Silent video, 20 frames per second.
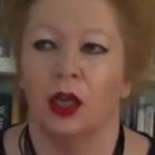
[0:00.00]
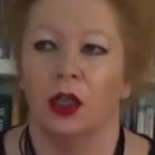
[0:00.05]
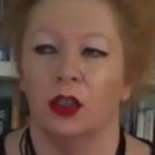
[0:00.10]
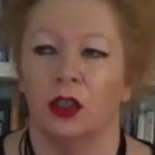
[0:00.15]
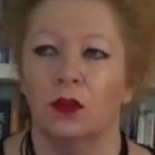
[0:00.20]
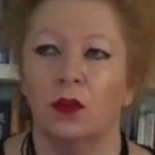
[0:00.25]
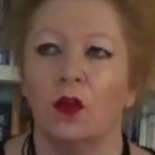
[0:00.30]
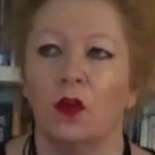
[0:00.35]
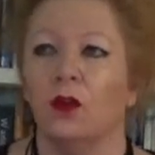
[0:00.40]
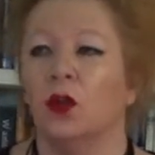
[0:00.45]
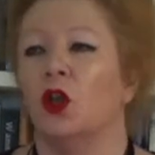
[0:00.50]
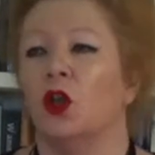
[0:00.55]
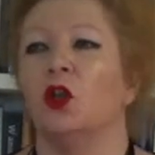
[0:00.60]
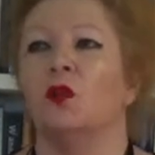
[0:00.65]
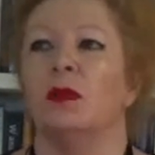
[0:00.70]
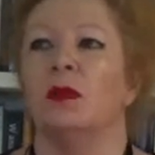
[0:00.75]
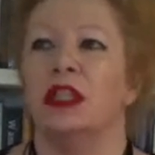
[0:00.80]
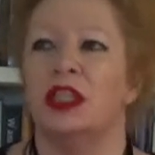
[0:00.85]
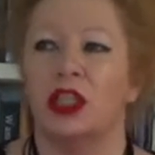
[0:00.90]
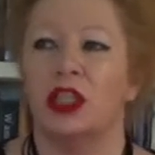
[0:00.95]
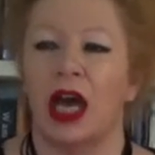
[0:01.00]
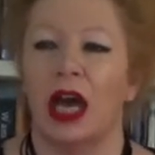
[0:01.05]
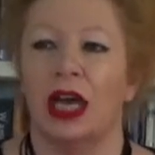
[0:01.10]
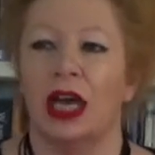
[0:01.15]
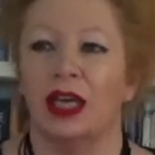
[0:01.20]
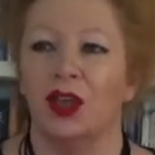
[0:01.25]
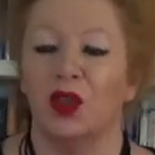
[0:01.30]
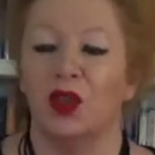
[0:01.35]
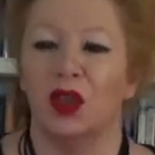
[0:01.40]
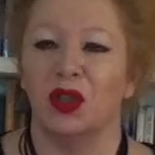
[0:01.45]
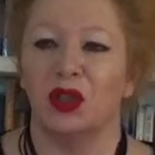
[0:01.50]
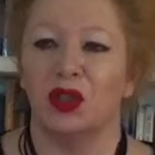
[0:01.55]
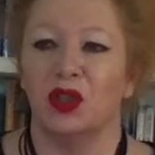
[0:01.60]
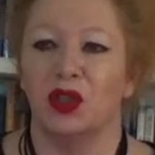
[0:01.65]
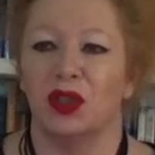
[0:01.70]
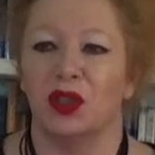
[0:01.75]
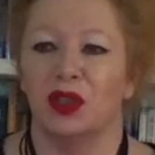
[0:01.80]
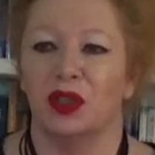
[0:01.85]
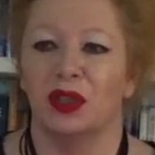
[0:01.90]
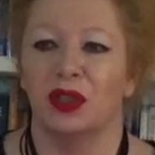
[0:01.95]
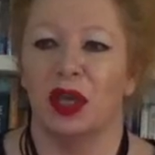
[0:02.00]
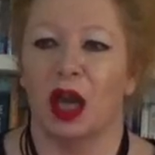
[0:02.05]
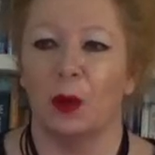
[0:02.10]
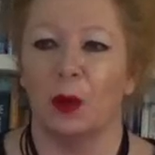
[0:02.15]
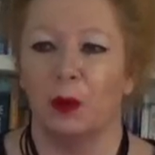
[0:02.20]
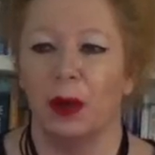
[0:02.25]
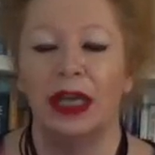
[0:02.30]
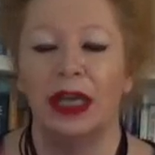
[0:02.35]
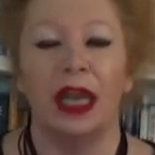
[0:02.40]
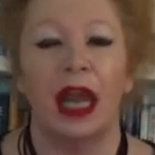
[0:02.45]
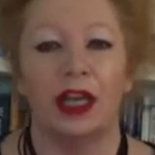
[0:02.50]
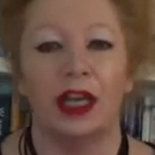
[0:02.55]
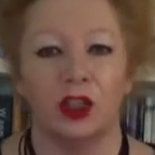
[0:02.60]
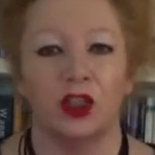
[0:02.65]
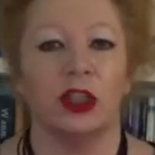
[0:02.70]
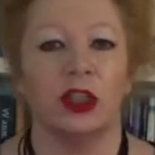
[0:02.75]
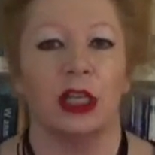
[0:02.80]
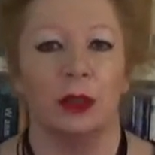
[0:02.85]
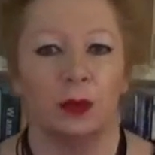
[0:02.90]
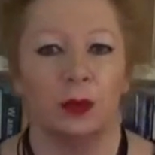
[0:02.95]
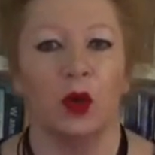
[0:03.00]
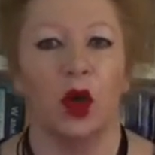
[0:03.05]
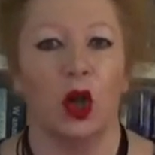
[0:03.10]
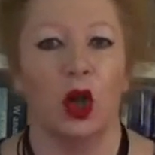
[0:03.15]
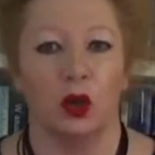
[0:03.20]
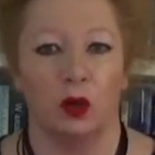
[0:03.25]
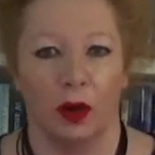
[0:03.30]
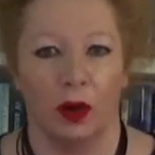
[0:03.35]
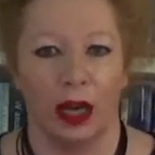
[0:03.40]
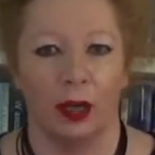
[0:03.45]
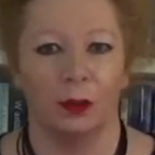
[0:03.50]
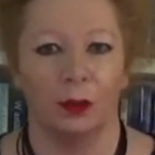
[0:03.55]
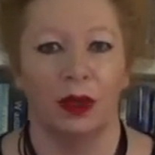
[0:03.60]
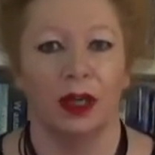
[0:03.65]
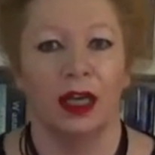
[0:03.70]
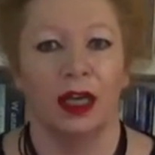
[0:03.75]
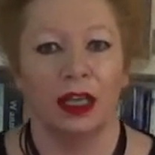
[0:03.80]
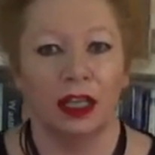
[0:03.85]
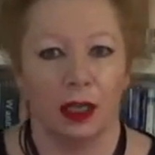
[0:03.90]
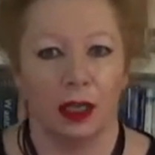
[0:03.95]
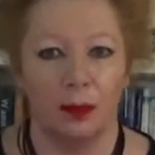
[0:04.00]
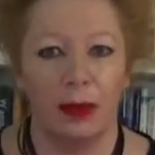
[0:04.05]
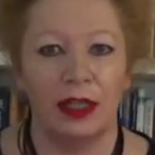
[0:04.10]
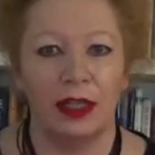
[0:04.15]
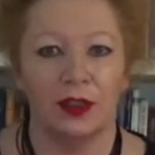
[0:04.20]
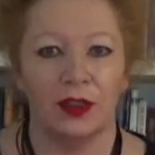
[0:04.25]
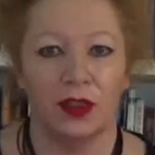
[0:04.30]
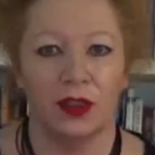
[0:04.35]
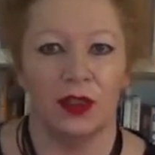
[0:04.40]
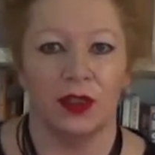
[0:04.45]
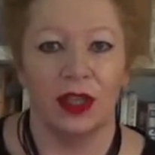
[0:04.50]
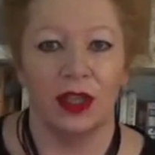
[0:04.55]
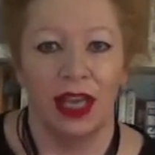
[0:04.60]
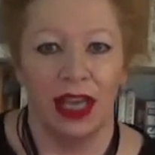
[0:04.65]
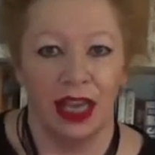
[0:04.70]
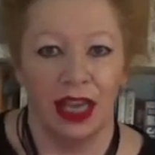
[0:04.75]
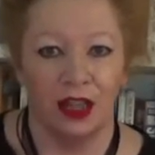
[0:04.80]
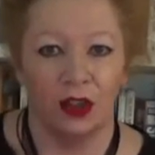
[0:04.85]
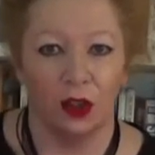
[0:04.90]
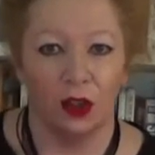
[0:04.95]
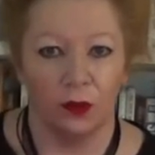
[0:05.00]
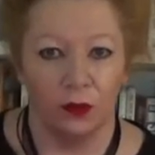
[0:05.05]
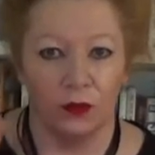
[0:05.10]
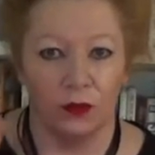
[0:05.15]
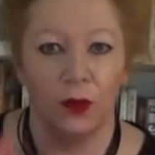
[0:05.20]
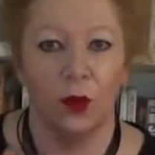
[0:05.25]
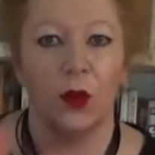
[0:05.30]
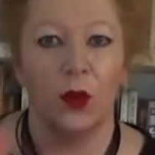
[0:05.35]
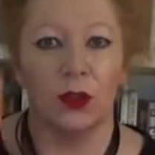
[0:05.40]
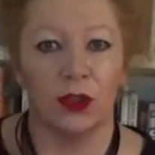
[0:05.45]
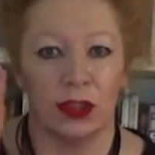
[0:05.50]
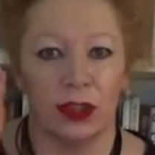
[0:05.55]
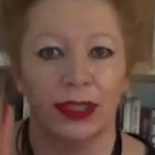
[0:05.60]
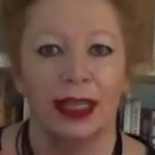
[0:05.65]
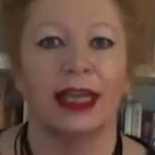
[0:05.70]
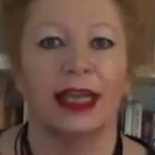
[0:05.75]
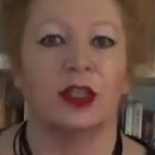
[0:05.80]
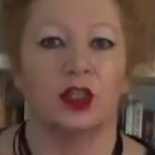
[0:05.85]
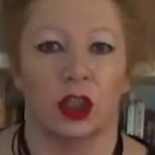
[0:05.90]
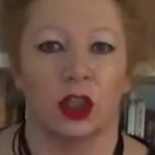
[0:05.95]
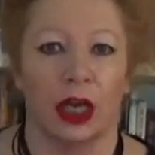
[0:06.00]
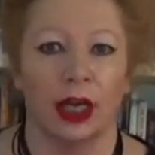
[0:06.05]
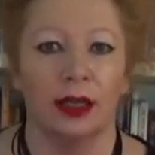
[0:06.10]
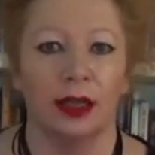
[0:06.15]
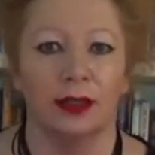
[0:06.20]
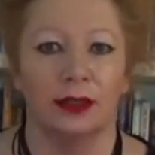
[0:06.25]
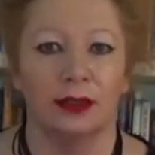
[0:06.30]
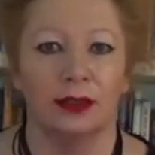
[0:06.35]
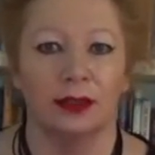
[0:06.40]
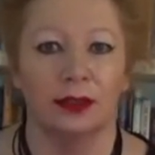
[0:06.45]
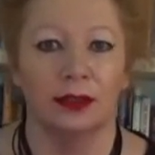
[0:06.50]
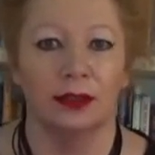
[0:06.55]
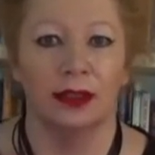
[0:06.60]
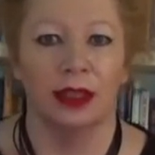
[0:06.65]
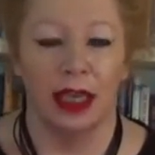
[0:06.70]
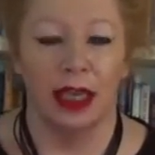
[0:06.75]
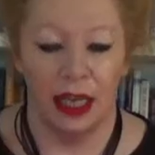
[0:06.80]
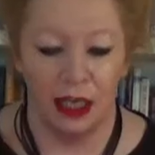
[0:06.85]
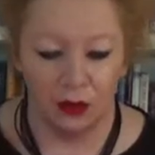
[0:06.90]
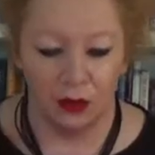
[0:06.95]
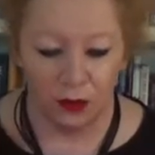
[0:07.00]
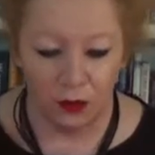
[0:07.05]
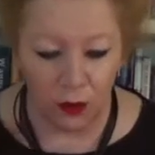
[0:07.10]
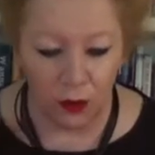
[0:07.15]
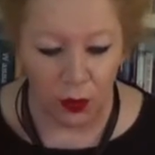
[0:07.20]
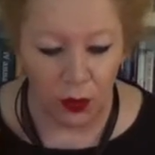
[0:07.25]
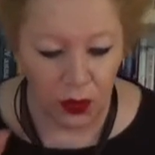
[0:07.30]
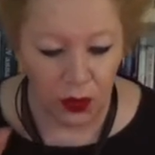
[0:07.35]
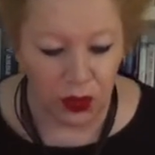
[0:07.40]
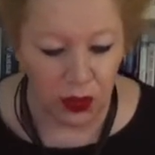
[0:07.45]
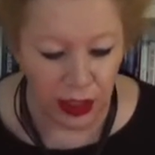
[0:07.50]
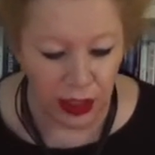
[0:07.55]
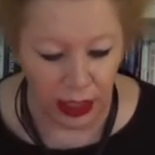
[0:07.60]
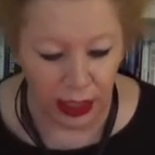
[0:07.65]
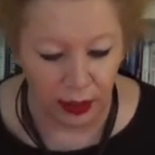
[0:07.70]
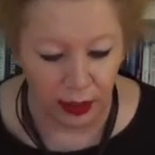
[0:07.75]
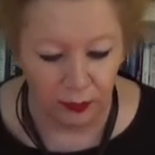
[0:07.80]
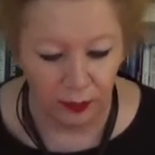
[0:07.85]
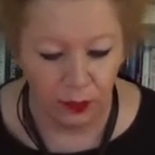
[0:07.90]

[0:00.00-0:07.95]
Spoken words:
You've often heard me say that a PhD program commences in the first lecture in first year,